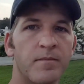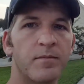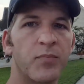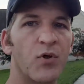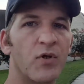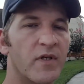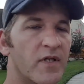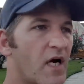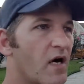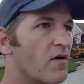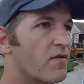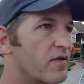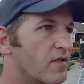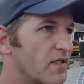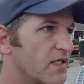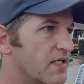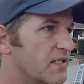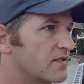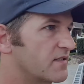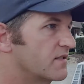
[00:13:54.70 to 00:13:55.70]
pulling all the
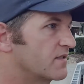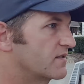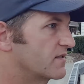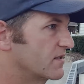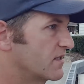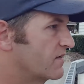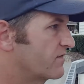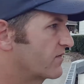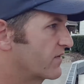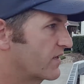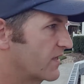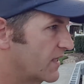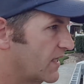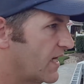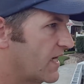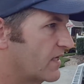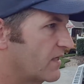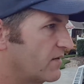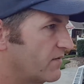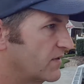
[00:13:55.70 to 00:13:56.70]
lenses and everything
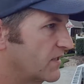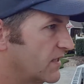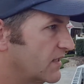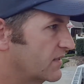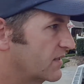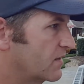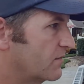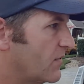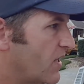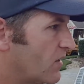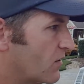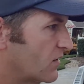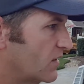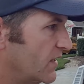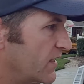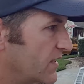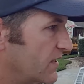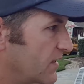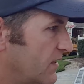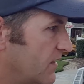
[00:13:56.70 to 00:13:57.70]
out of it, get them all
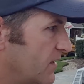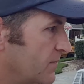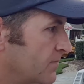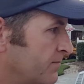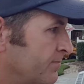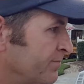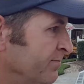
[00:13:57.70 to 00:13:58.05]
cleaned up.